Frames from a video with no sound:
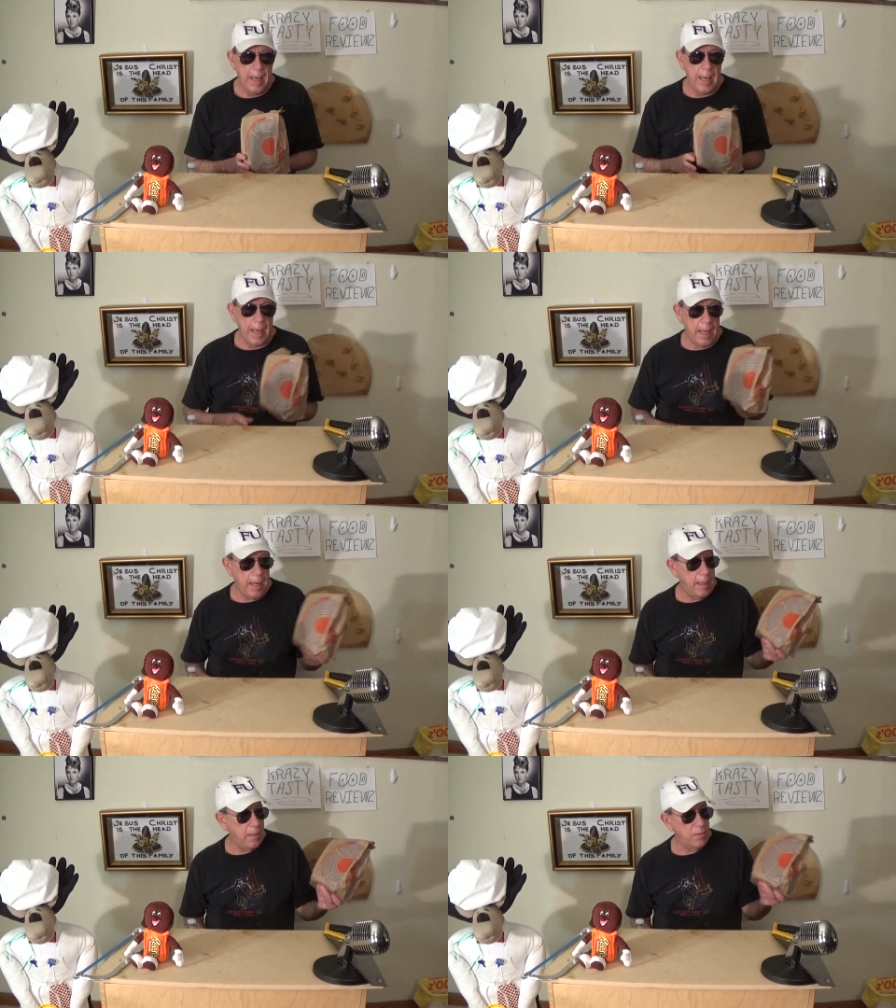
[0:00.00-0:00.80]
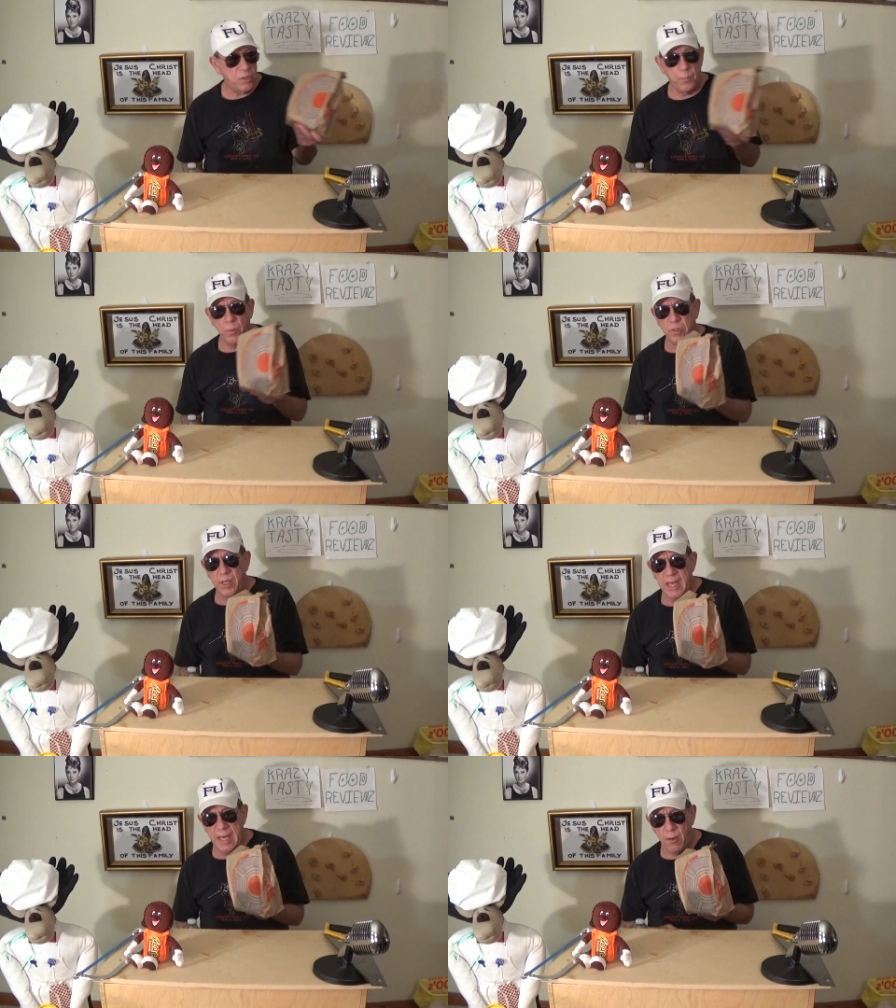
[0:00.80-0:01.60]
And
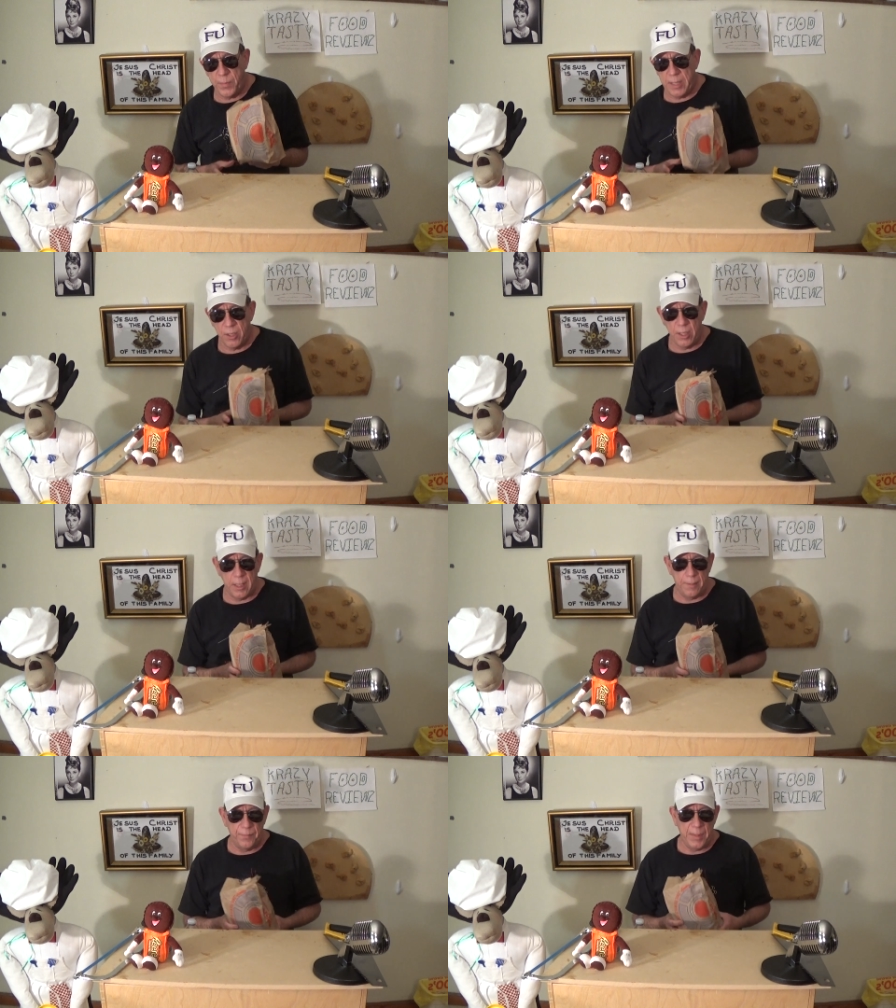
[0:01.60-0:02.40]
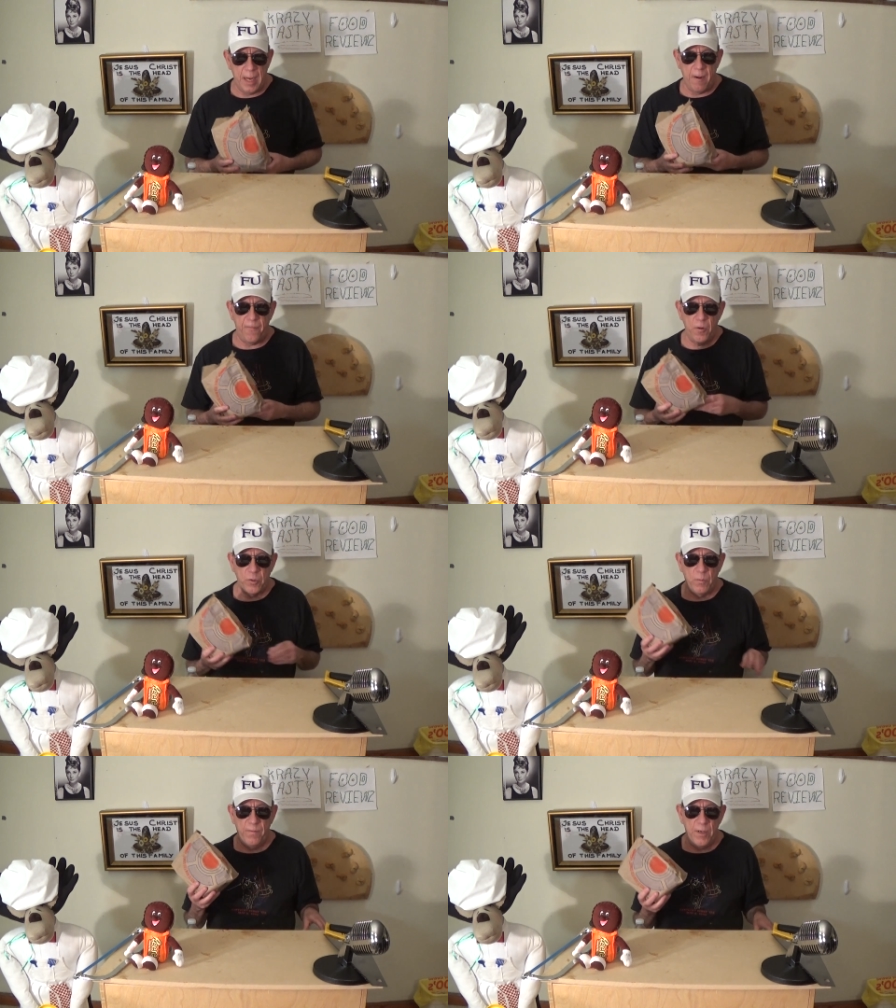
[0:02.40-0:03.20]
supposedly it'll be good. Our
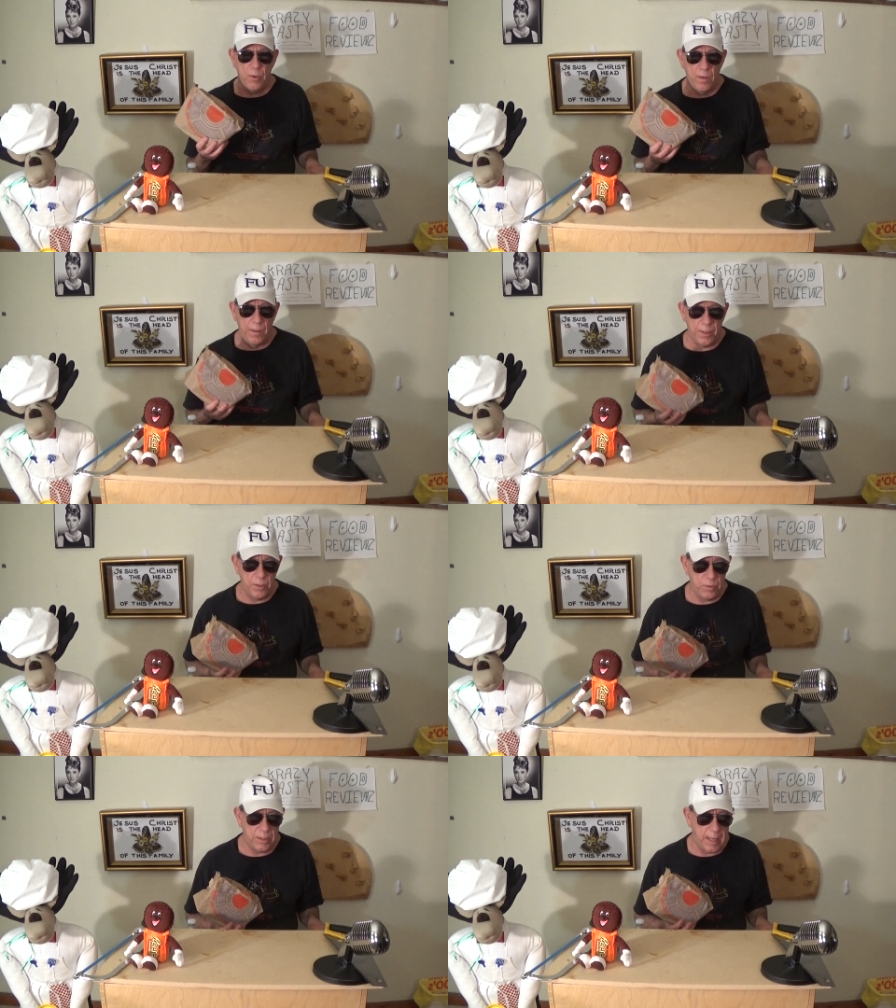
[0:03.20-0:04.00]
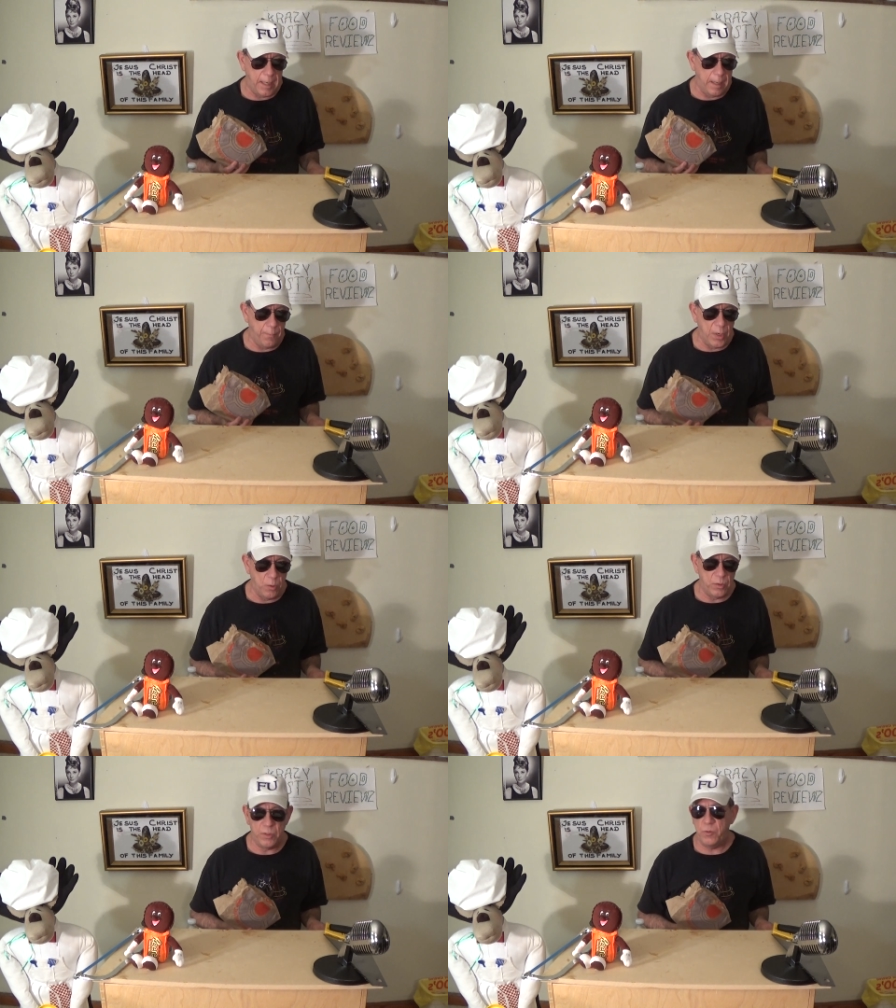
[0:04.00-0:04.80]
first review of the new Sonic
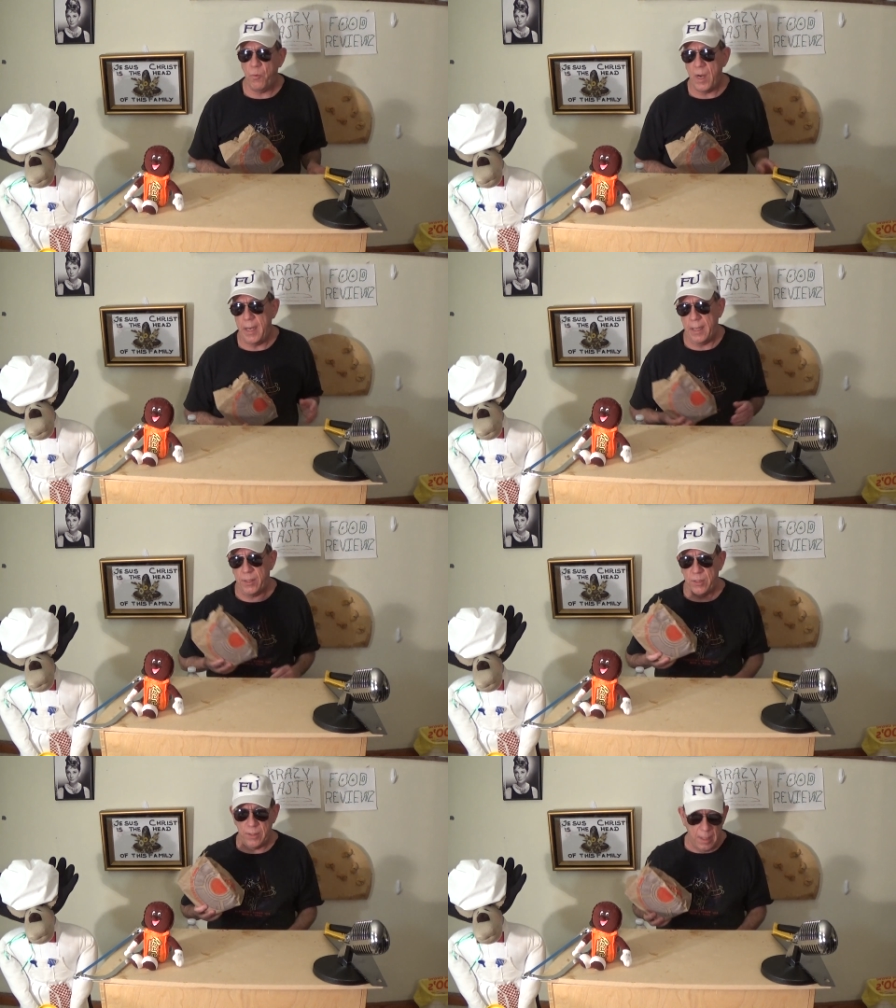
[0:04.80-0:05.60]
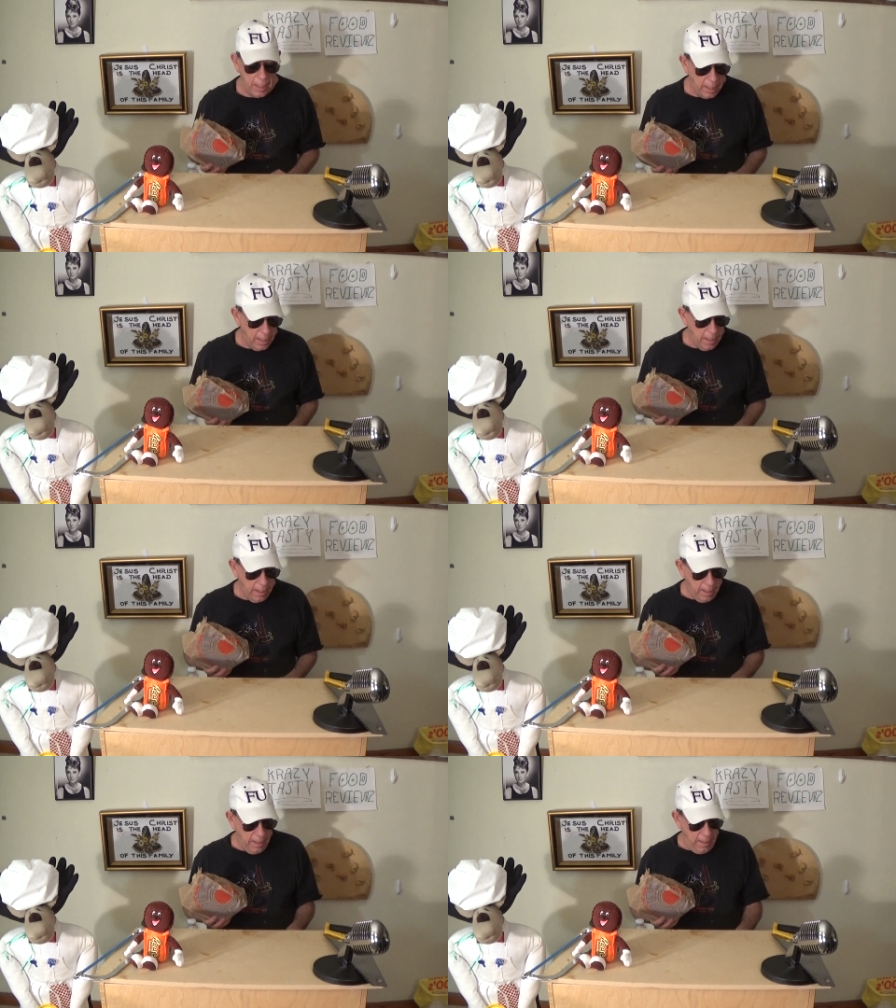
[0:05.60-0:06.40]
post the riots.
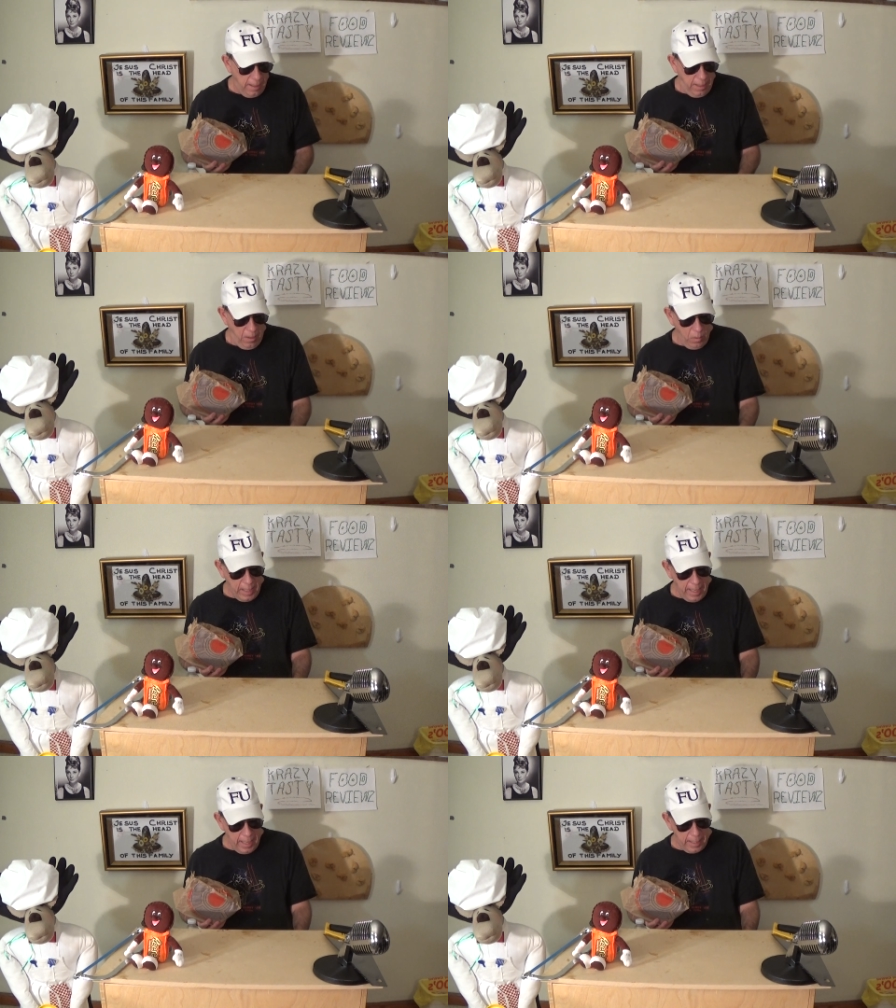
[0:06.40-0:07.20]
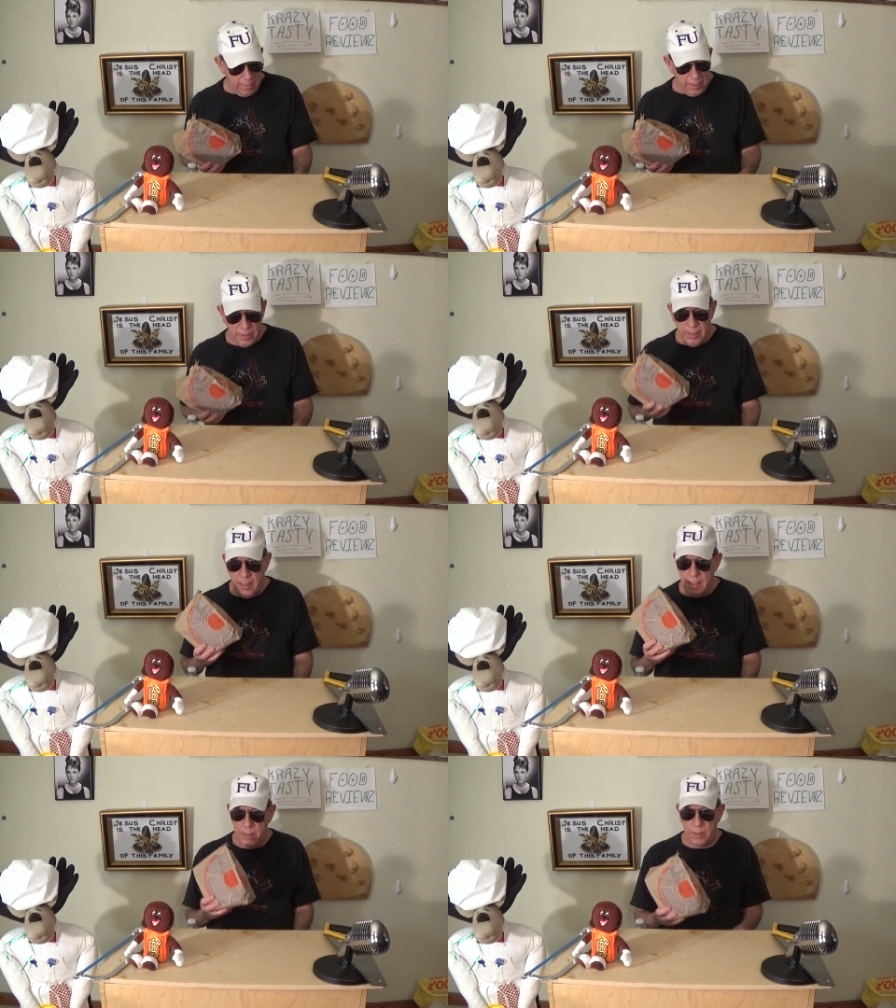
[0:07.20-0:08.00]
Okay, this
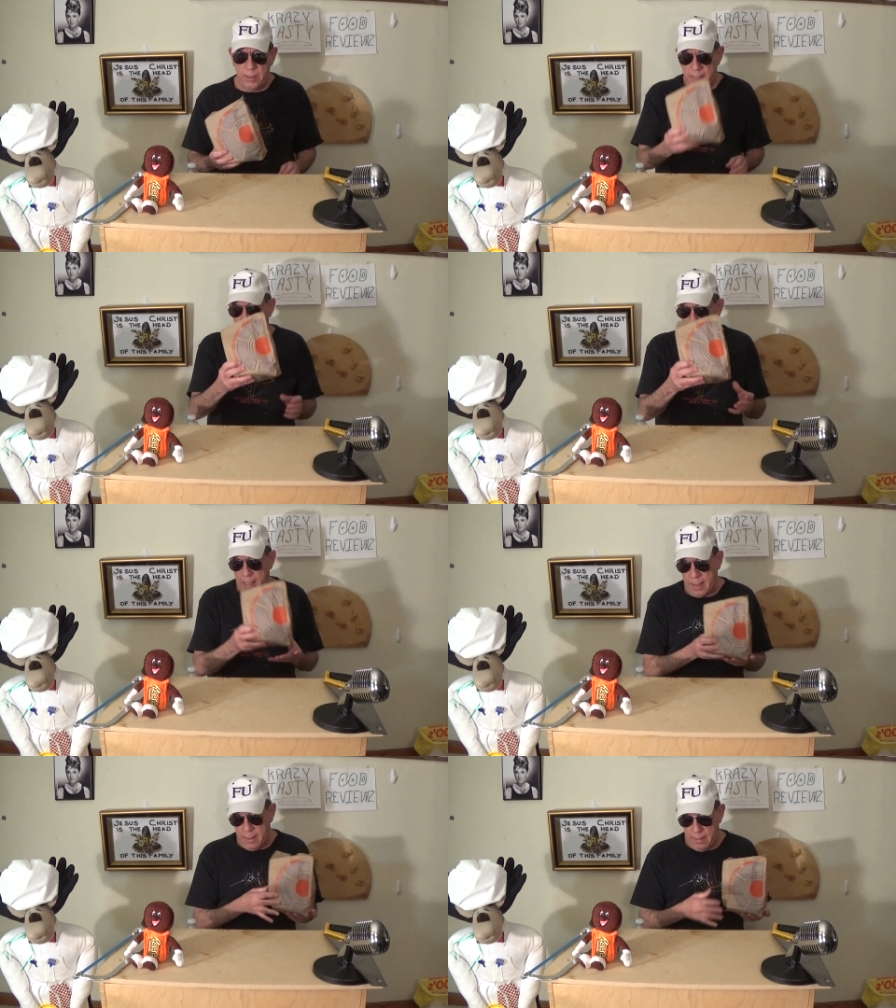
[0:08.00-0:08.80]
is Sonic.